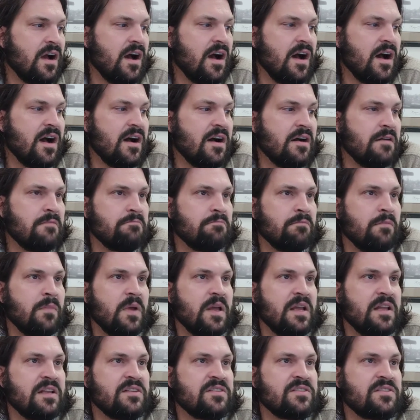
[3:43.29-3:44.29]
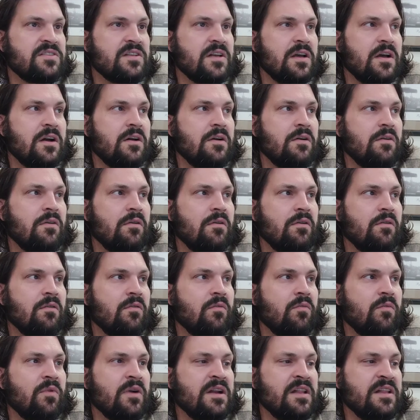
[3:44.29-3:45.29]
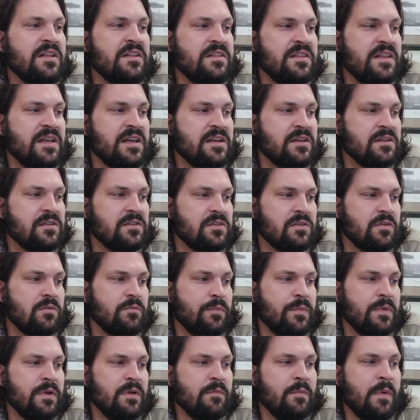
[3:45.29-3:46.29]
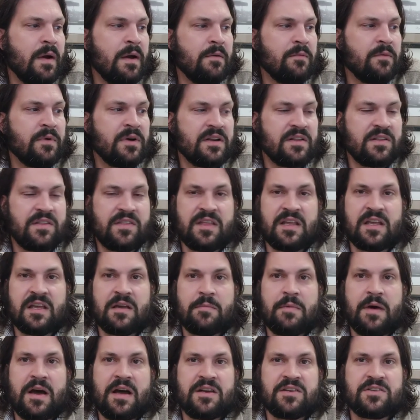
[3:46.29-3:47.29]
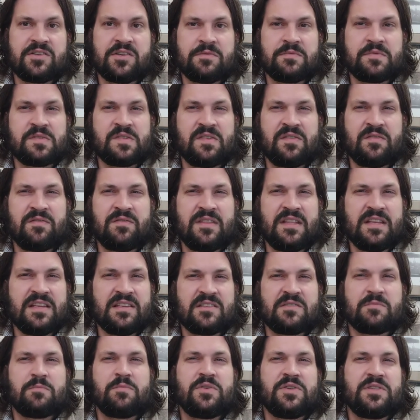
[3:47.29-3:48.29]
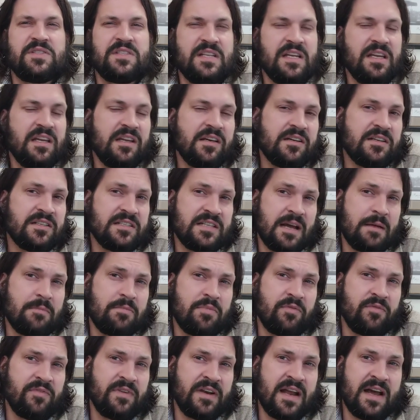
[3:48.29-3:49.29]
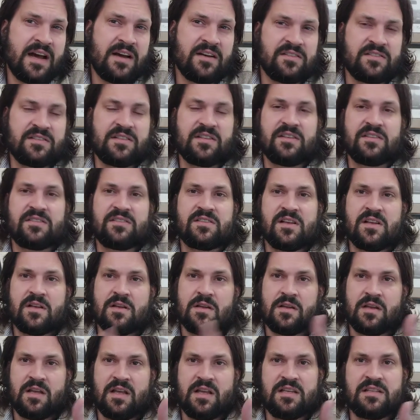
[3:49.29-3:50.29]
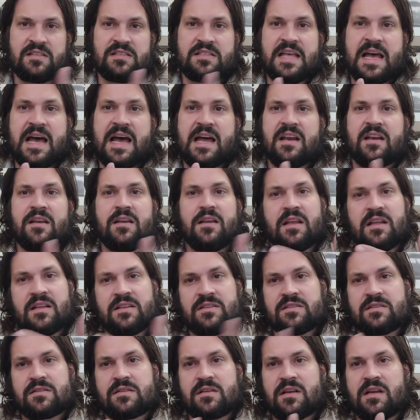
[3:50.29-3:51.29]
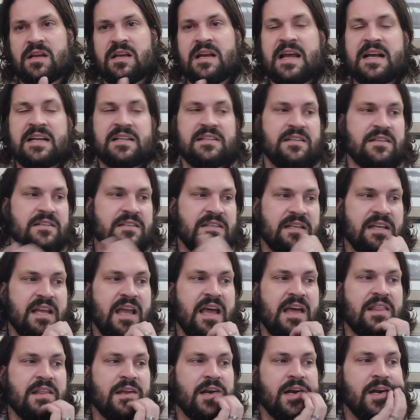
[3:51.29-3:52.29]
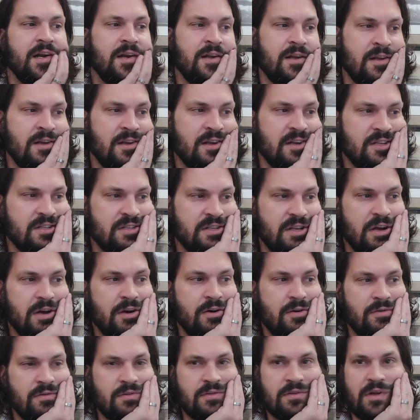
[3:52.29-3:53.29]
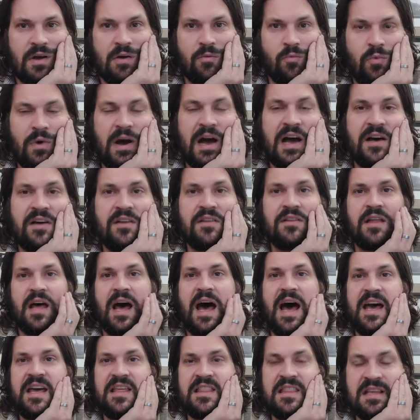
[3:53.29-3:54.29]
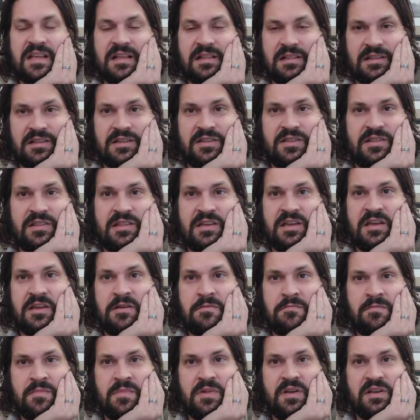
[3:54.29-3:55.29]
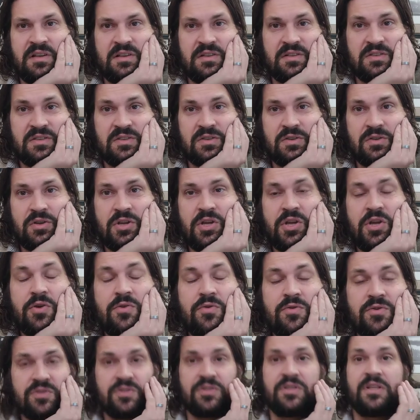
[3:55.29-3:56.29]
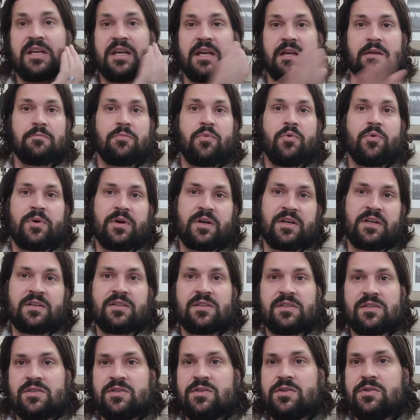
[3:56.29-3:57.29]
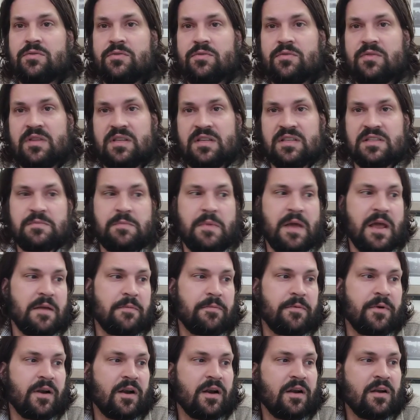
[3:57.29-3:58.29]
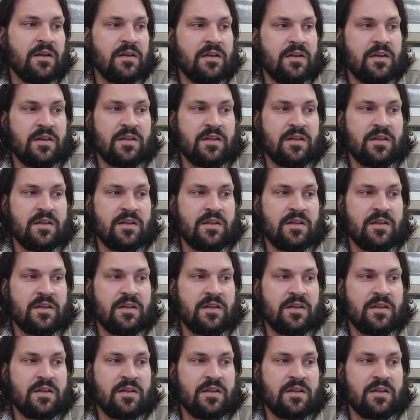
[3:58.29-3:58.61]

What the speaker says: And so one of the things you might want to think about in terms of this particular type of analysis is that it's connected together. So while I think the theme is hugely important to this paper,